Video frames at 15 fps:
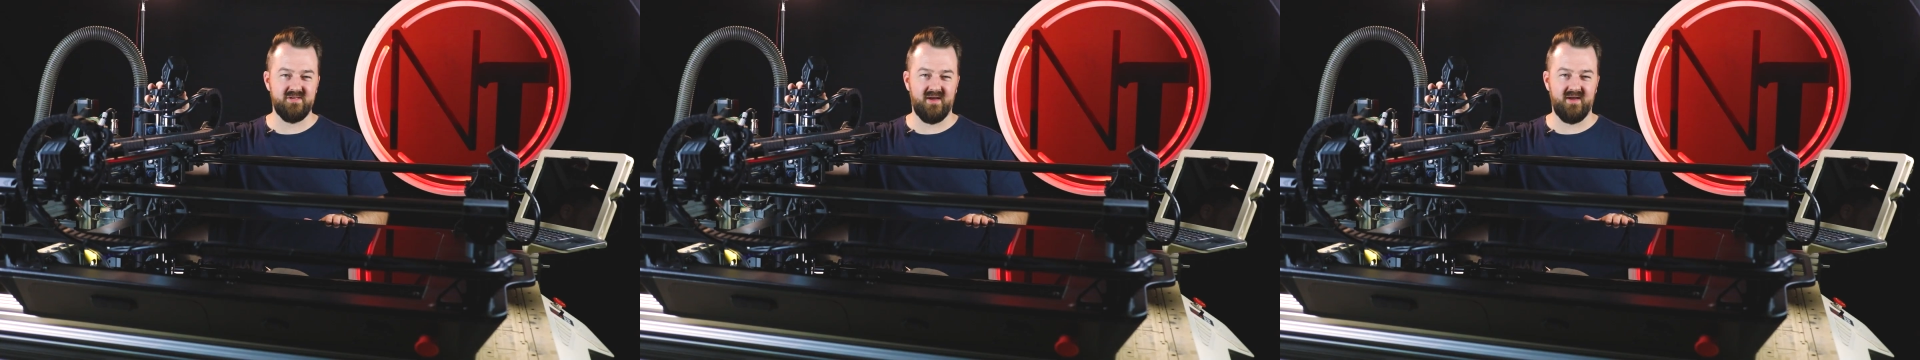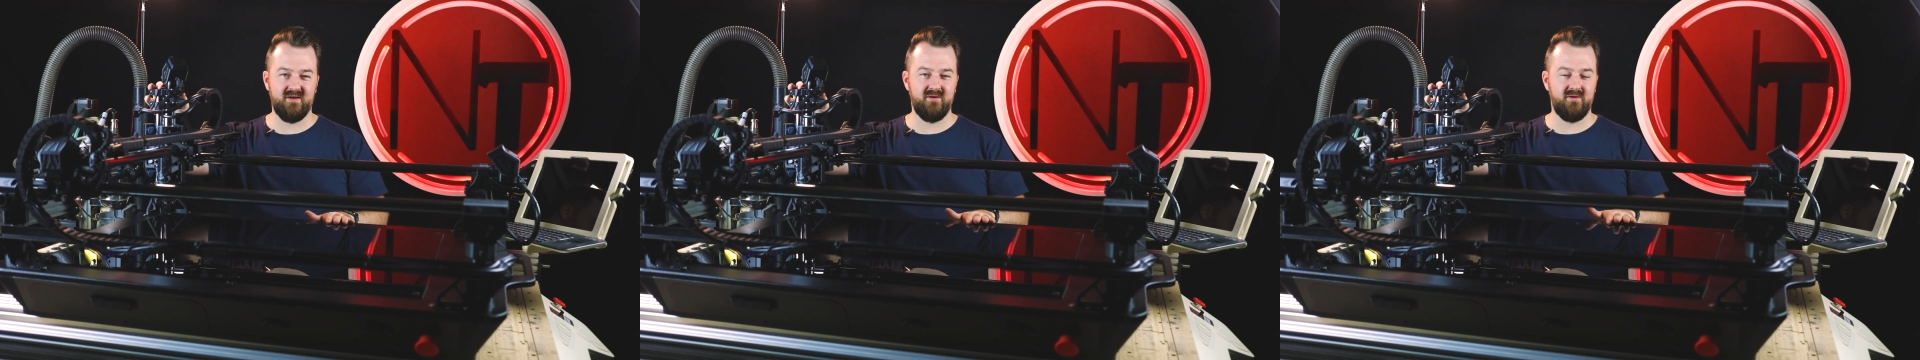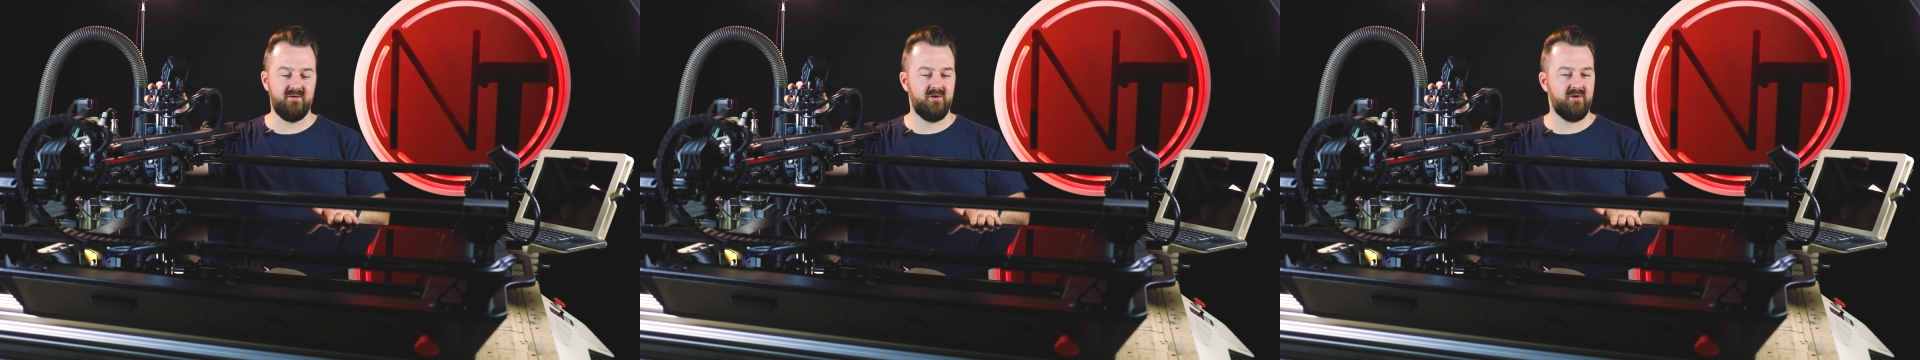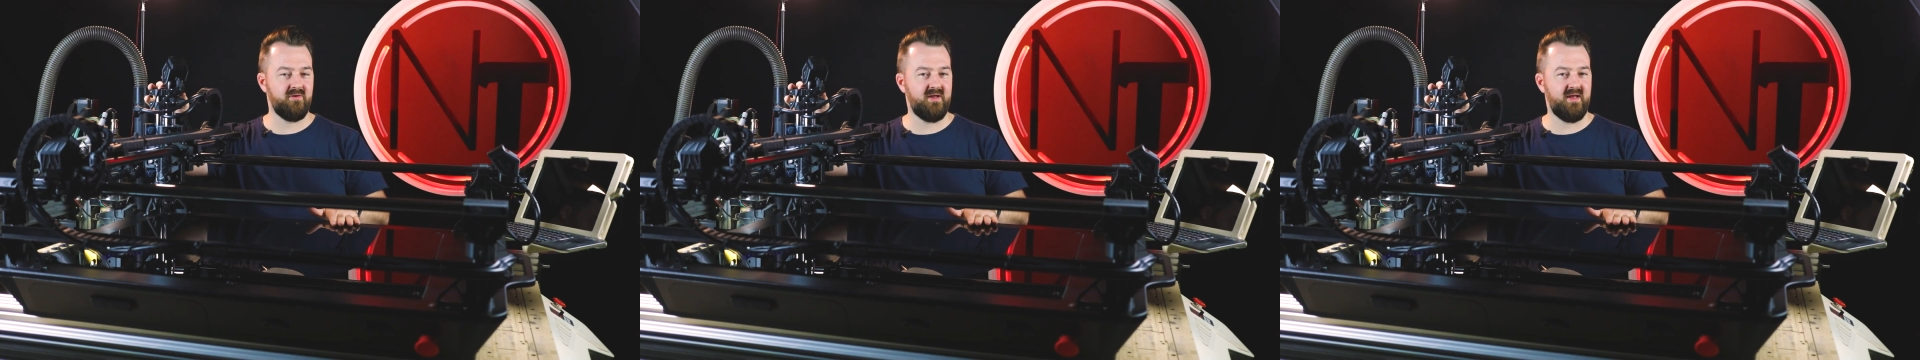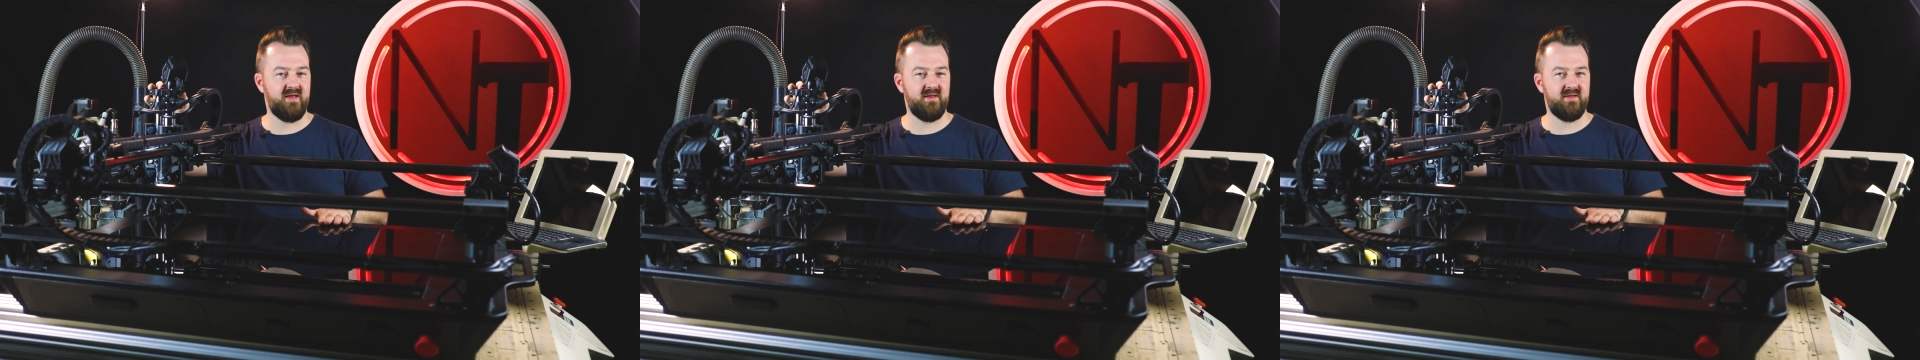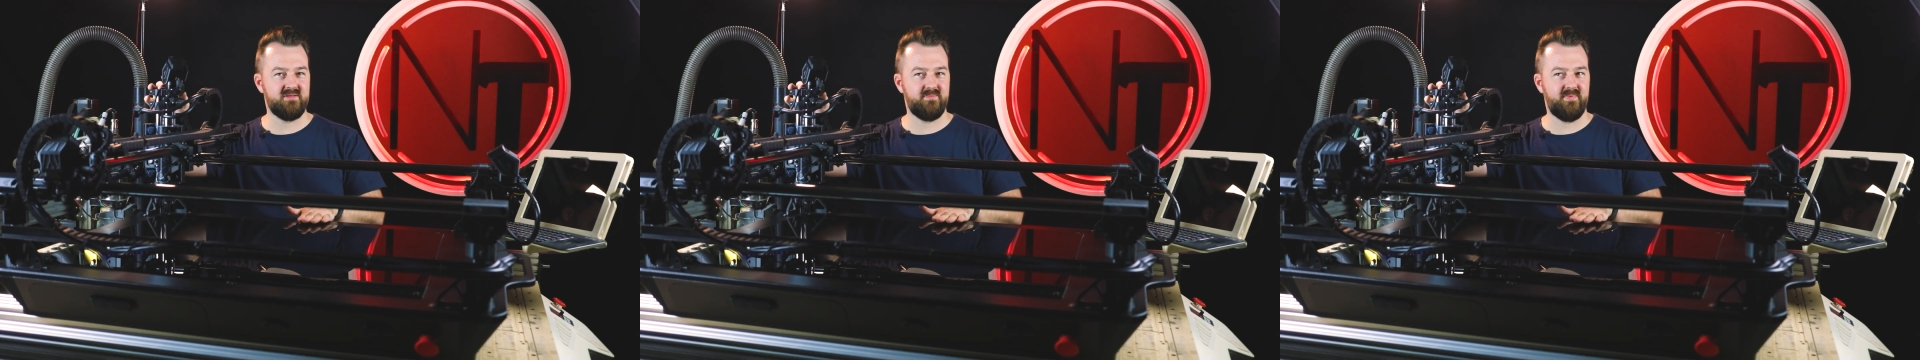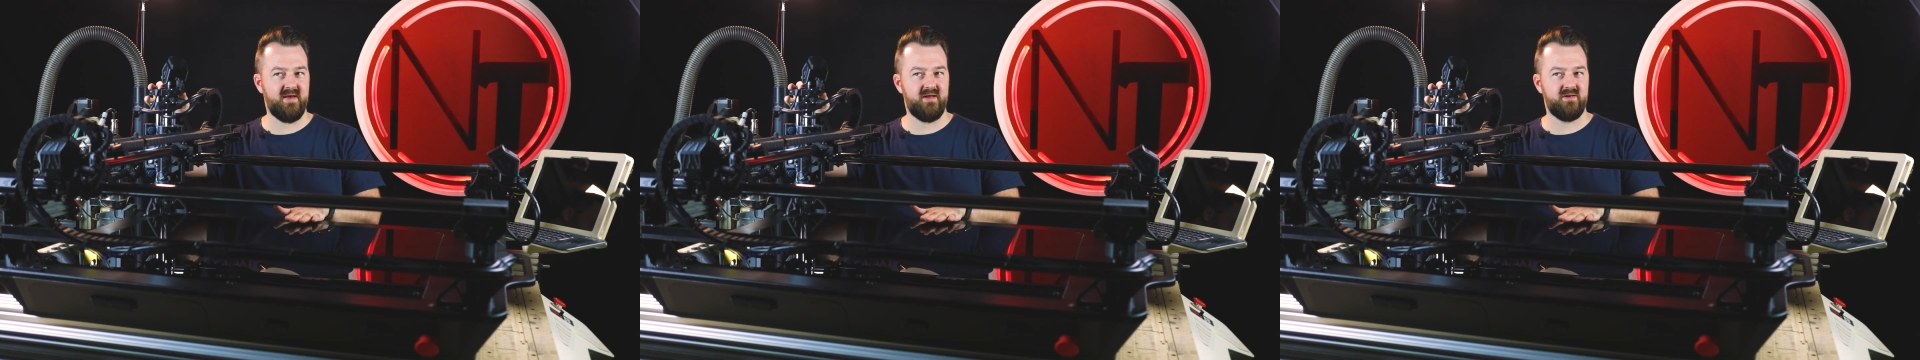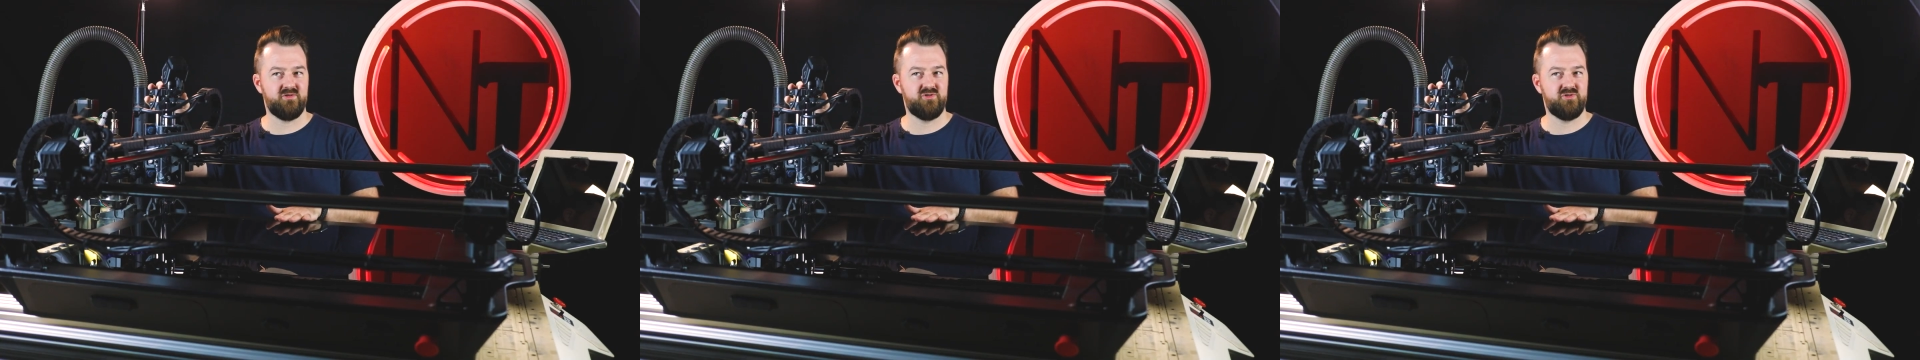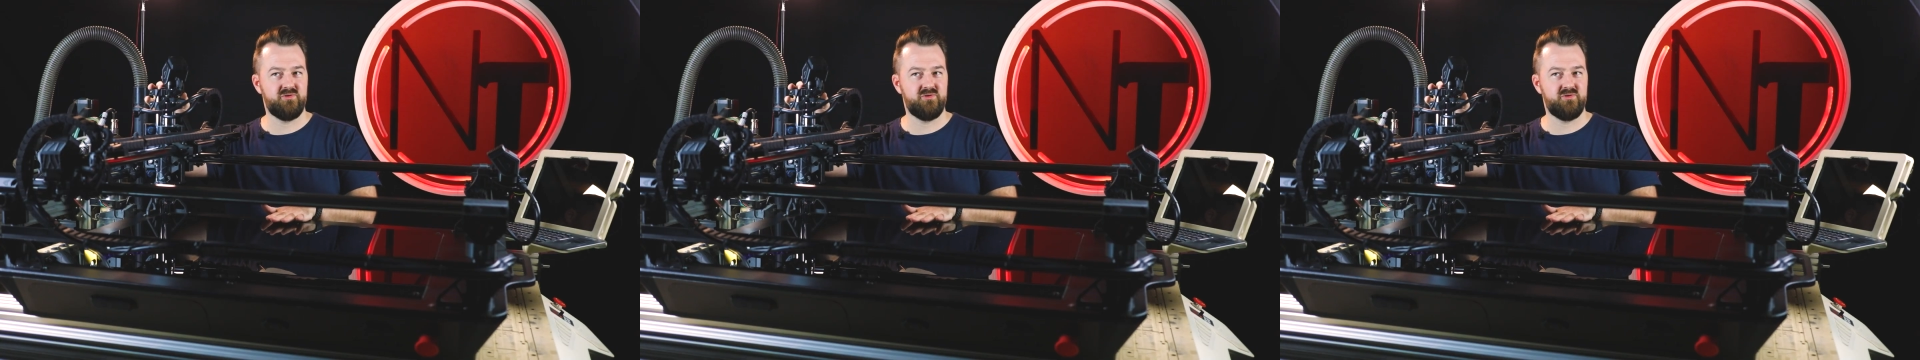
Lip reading: I could create is about